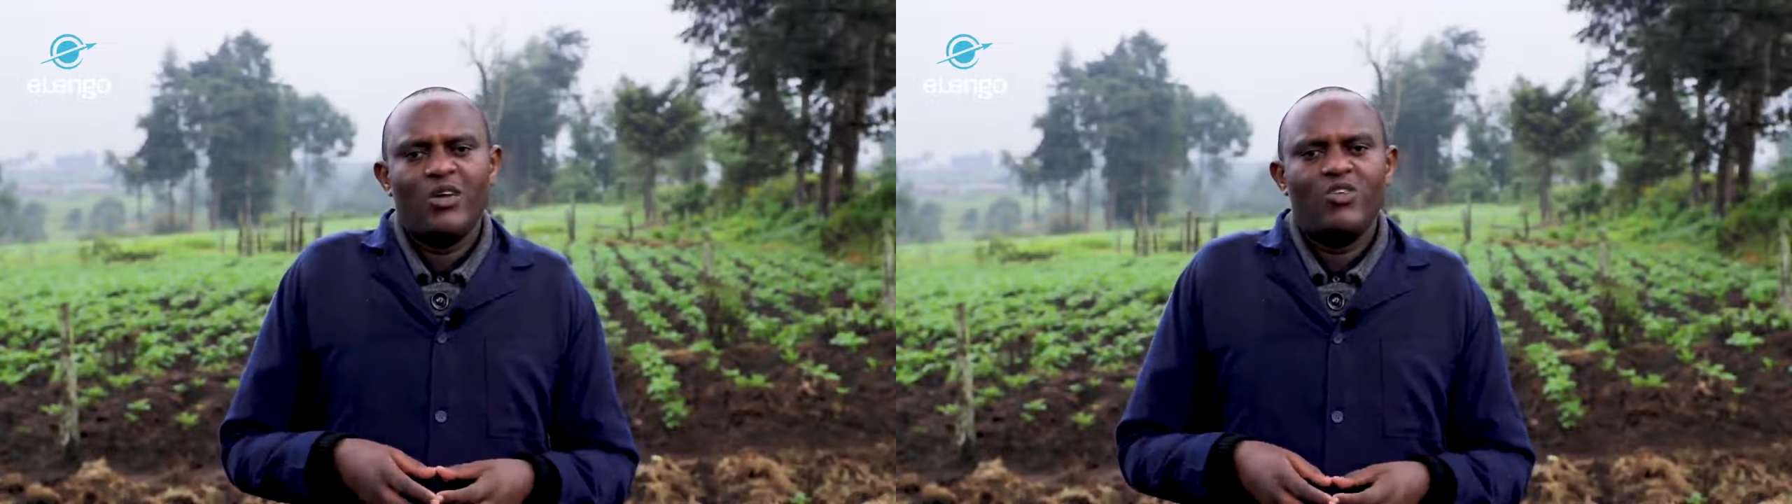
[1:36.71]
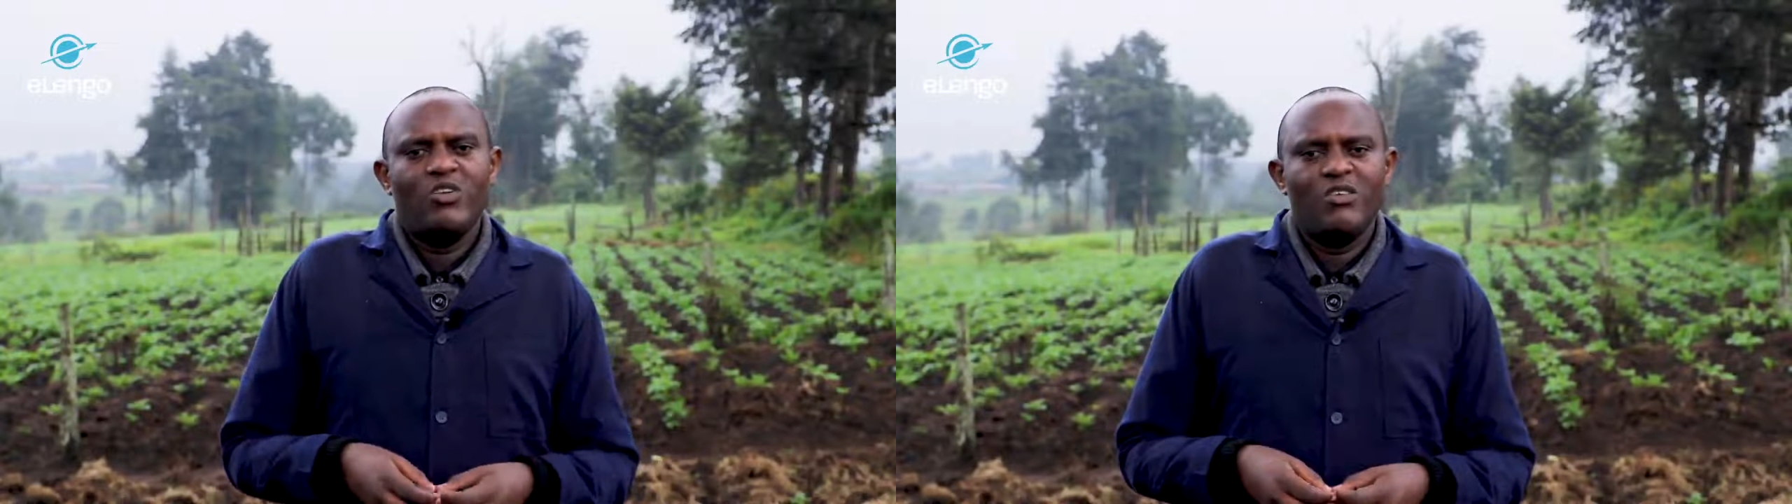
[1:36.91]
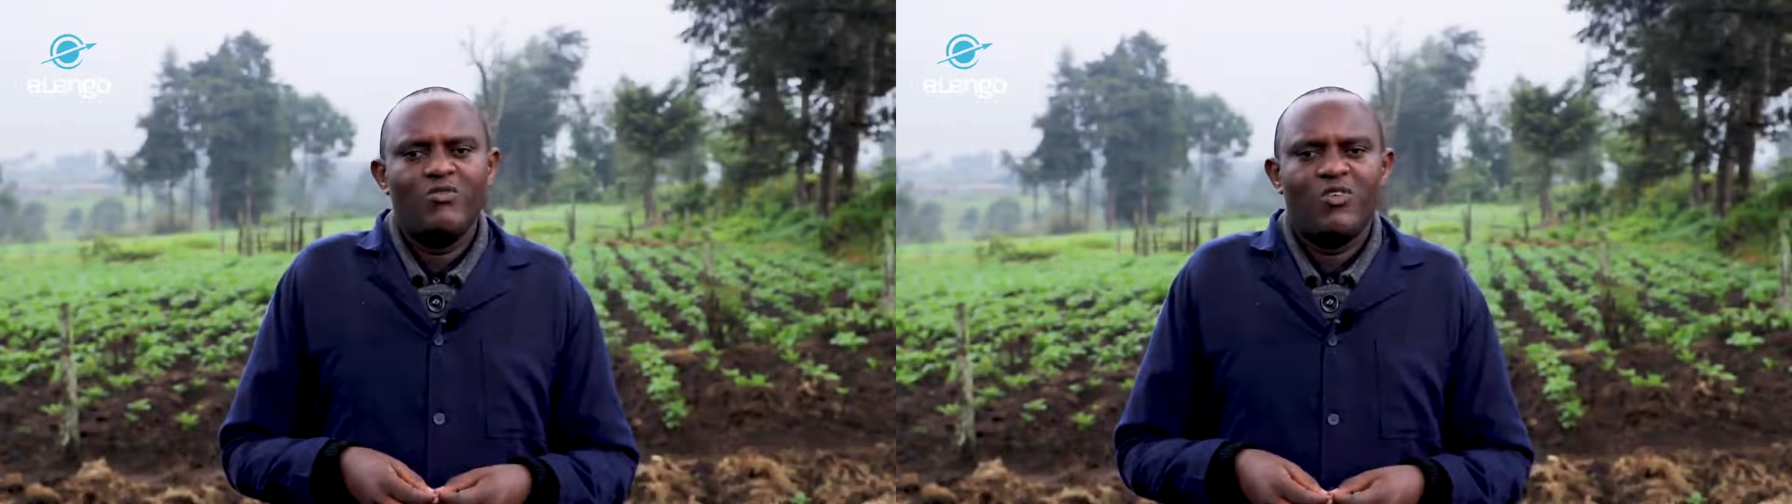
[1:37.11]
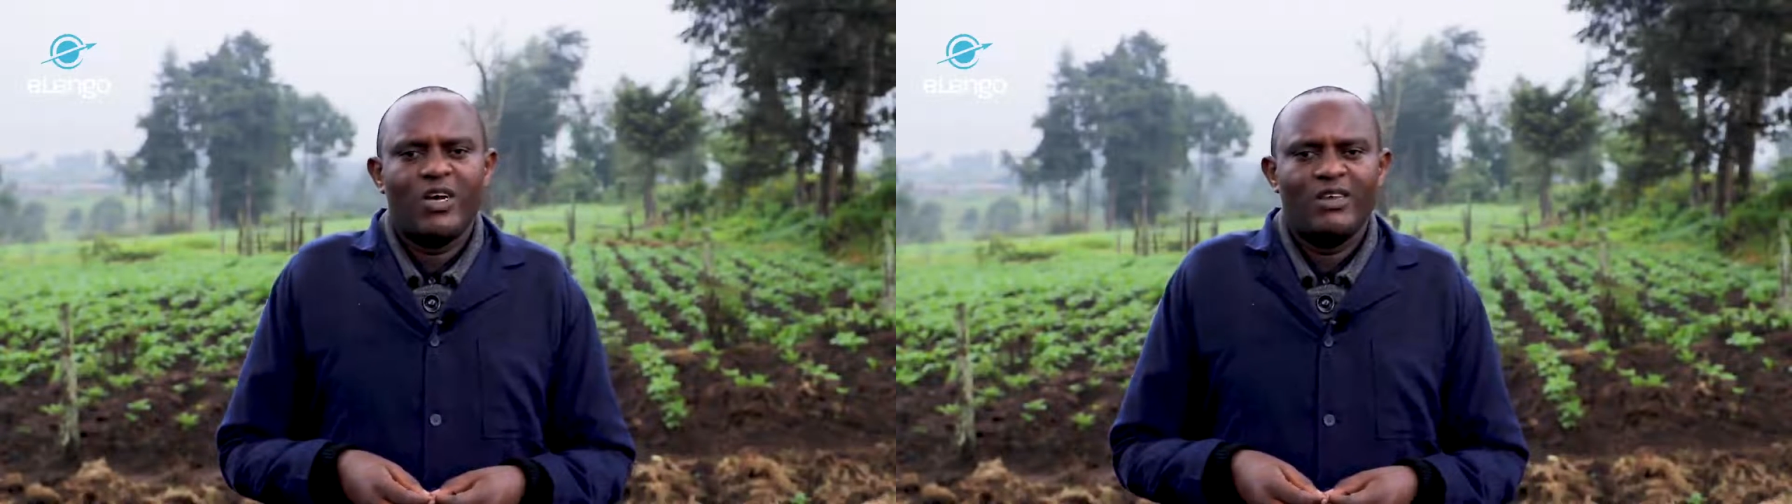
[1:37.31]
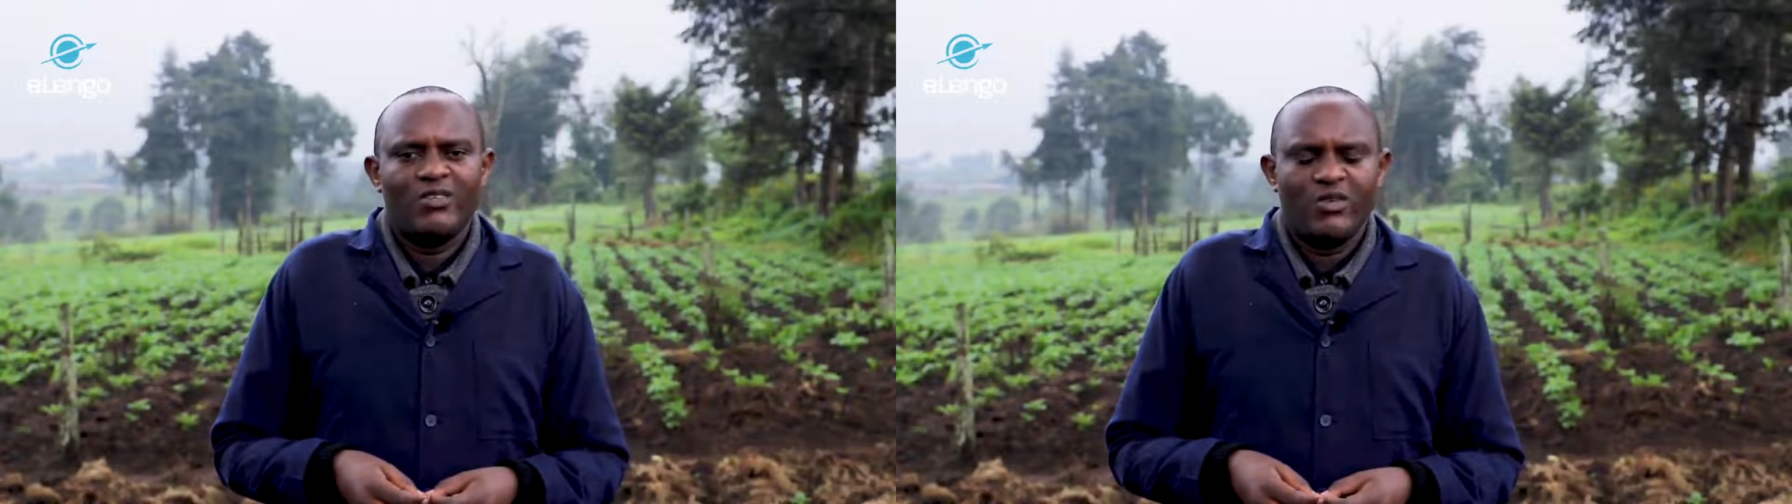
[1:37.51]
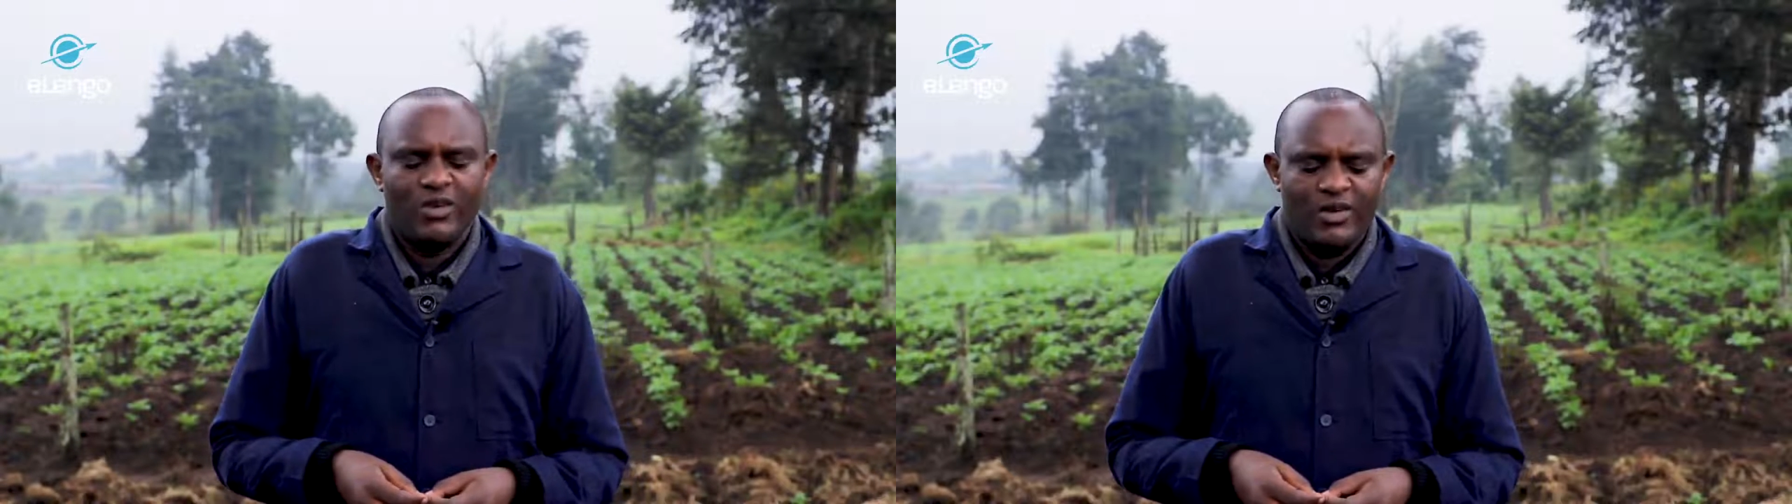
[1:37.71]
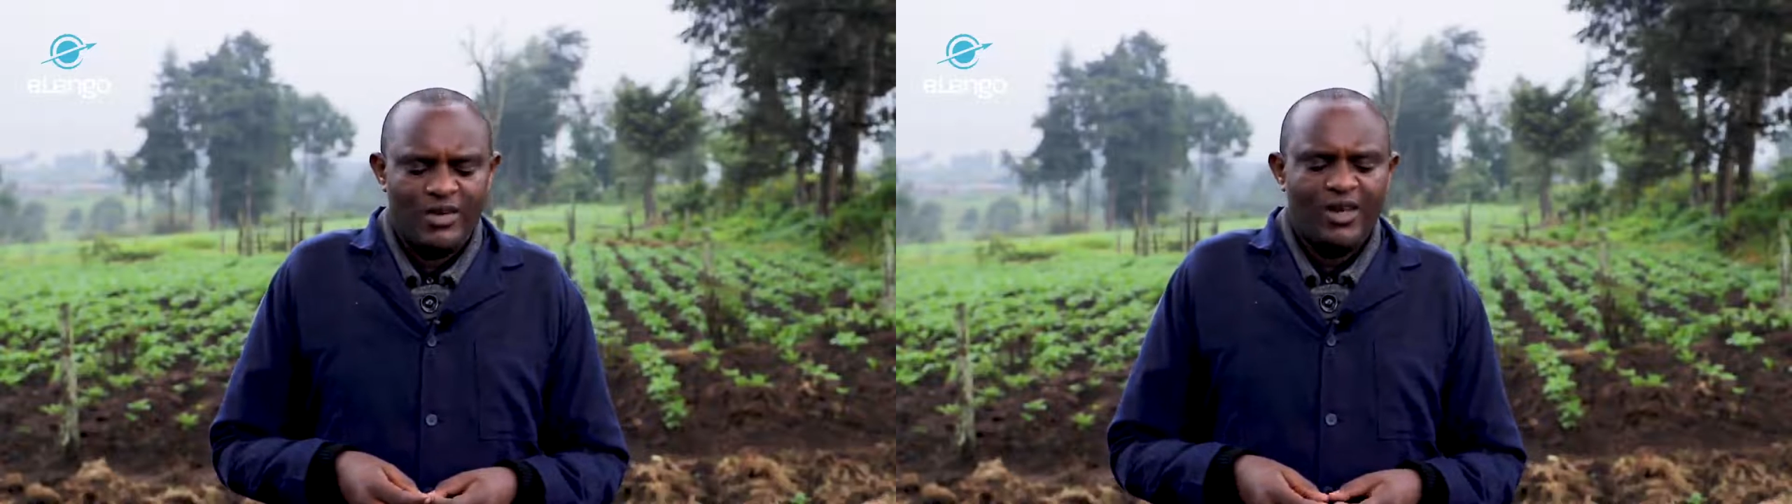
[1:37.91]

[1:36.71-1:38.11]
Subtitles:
usually focus on.